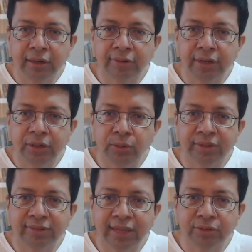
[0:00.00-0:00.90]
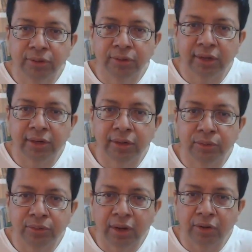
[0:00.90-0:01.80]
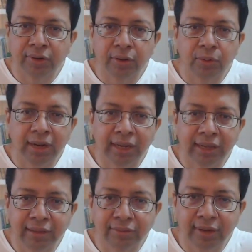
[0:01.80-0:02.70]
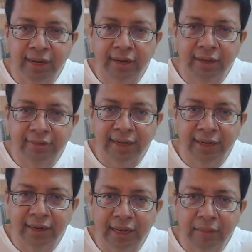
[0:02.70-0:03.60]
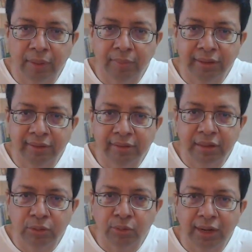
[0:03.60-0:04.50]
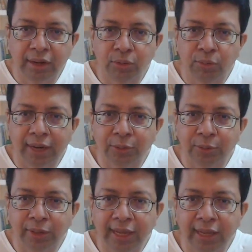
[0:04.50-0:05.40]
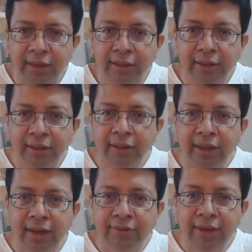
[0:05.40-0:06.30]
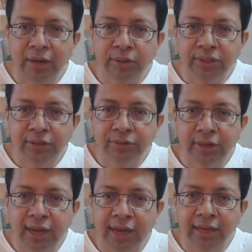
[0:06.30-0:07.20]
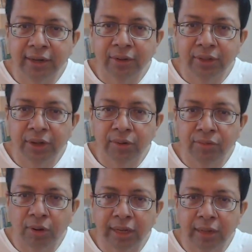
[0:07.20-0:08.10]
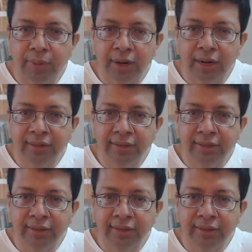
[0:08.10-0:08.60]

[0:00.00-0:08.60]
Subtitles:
When US tech stocks started to sell off, it looked like, yes, we are ending a second tech bubble. This is equivalent to Y2K, and valuations were high. Now they are falling apart.